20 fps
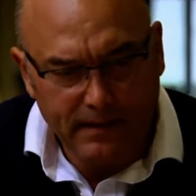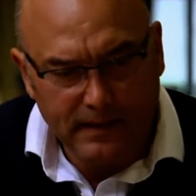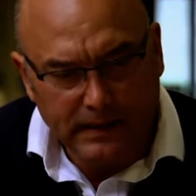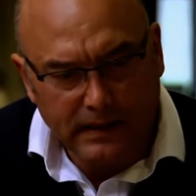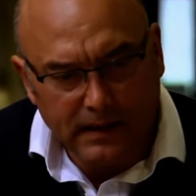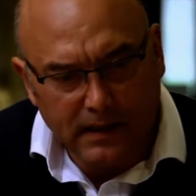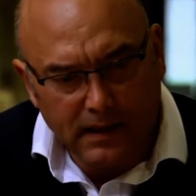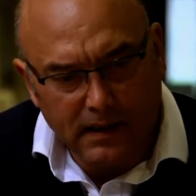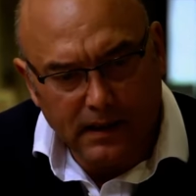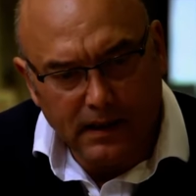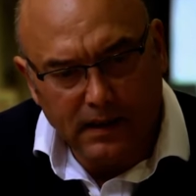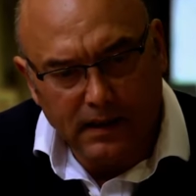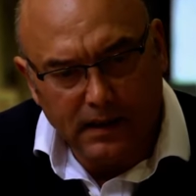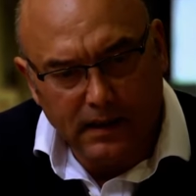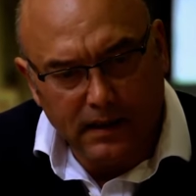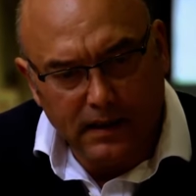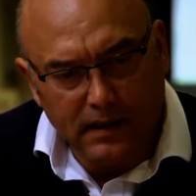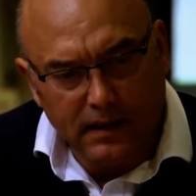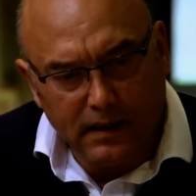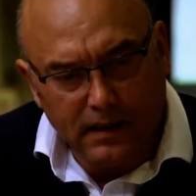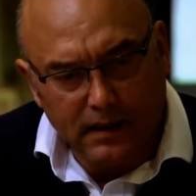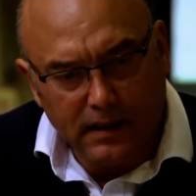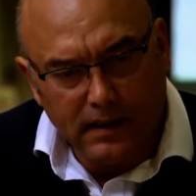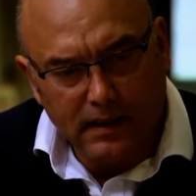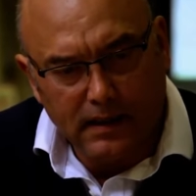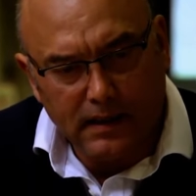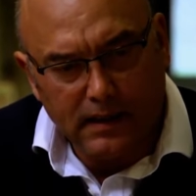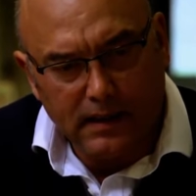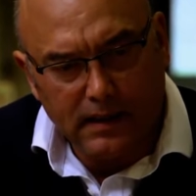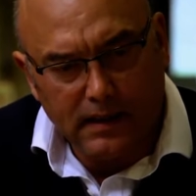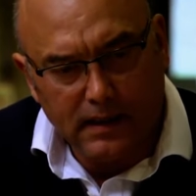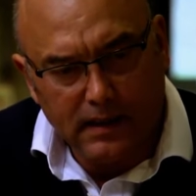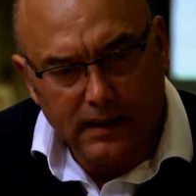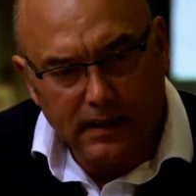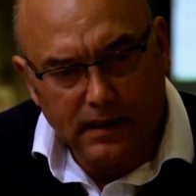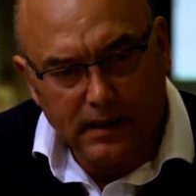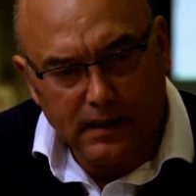Nothing is said.